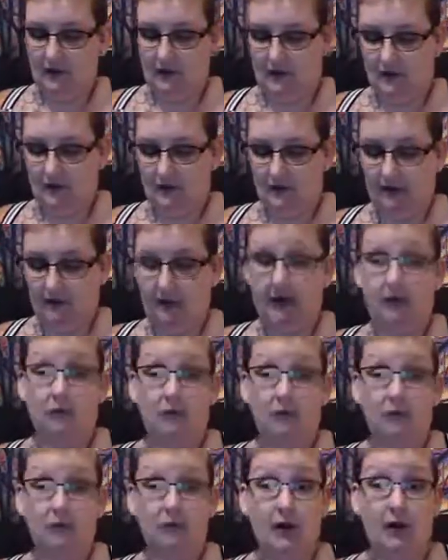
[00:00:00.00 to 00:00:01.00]
And that
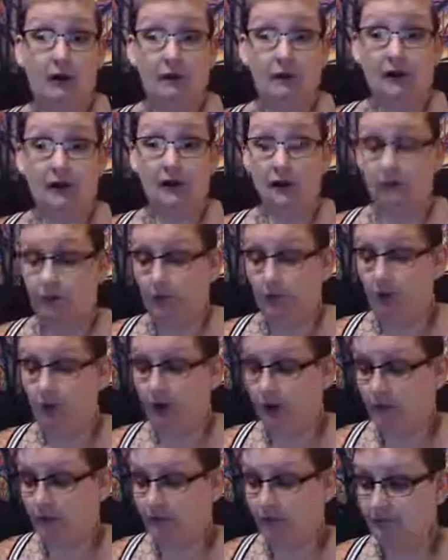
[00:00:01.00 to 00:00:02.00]
one popped out for
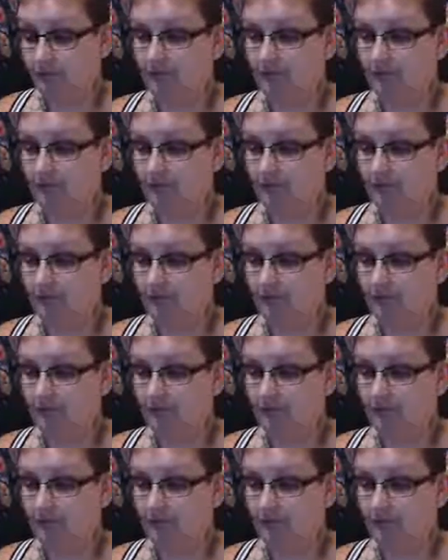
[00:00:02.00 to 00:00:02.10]
you.